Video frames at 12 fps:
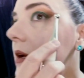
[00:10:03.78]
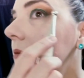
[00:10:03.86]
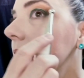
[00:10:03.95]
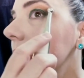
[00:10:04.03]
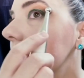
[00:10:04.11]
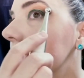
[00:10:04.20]

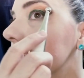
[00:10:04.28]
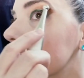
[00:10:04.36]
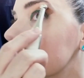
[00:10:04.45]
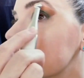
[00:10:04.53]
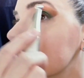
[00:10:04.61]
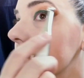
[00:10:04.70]
my insurance
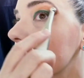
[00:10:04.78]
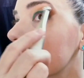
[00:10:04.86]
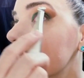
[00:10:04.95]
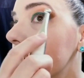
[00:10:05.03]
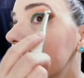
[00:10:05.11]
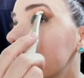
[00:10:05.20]
is not going to
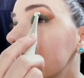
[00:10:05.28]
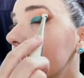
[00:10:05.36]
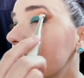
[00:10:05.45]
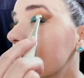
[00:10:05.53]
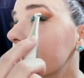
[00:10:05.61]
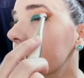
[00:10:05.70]
pay for that
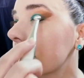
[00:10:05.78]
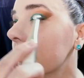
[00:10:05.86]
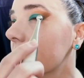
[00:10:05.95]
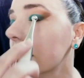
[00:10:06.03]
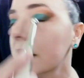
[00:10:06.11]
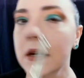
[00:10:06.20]
yet.
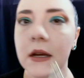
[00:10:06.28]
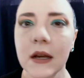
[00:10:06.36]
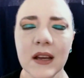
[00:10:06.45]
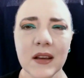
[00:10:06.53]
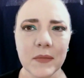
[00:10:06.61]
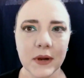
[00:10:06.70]

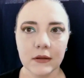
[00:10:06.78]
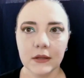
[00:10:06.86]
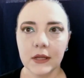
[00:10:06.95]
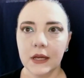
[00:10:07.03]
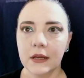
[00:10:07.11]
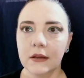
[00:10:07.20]

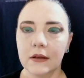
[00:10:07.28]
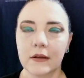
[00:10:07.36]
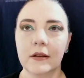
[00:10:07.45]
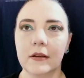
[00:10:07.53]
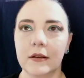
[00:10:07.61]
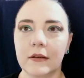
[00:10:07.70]
Apparently,
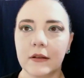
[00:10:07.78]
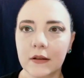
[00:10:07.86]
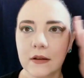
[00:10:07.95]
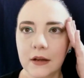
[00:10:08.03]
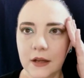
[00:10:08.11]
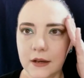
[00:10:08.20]

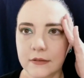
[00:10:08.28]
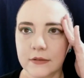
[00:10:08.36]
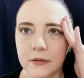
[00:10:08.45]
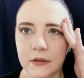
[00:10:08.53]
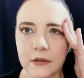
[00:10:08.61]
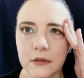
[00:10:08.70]
I'd have to be
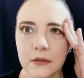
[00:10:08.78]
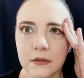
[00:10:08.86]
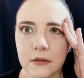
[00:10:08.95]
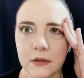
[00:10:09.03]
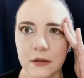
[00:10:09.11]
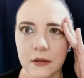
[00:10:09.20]
like down
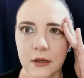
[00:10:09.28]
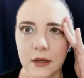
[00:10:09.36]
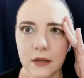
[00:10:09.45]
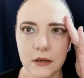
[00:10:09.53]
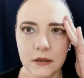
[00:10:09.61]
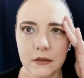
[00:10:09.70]
like that,